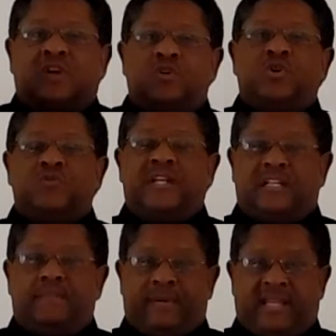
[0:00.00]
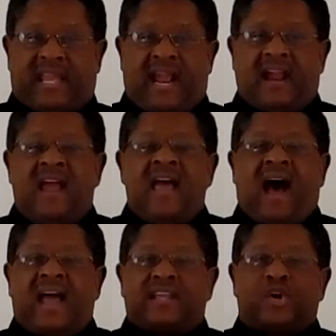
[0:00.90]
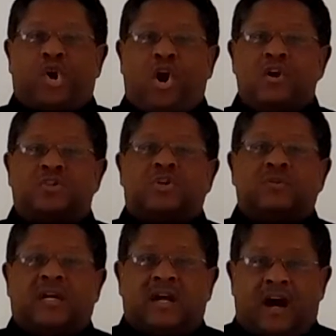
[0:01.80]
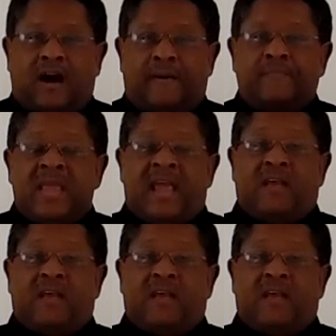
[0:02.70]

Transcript: So you need to be there. I encourage you to come